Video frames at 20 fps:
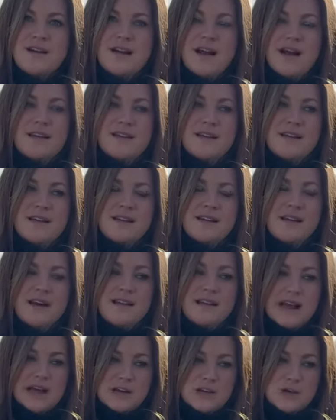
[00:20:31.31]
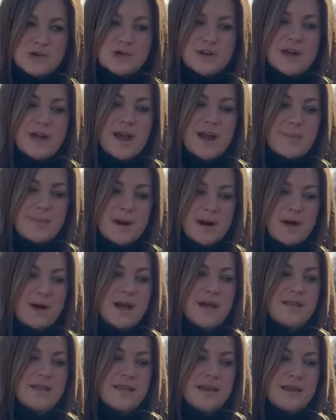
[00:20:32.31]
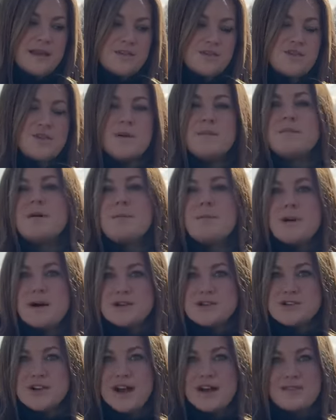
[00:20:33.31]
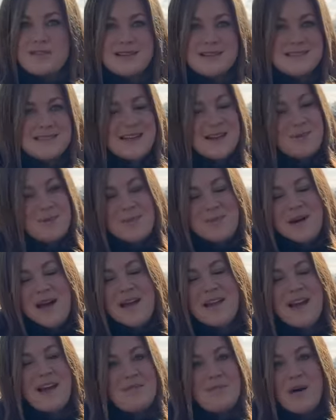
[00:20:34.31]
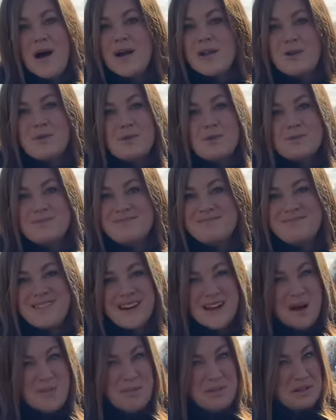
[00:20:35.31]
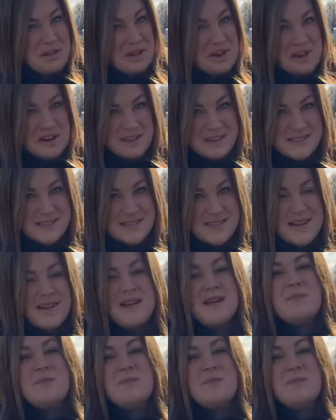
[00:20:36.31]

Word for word: And then a natural tree came out and they trimmed a bunch out of it and said, We might have bought you a couple of years,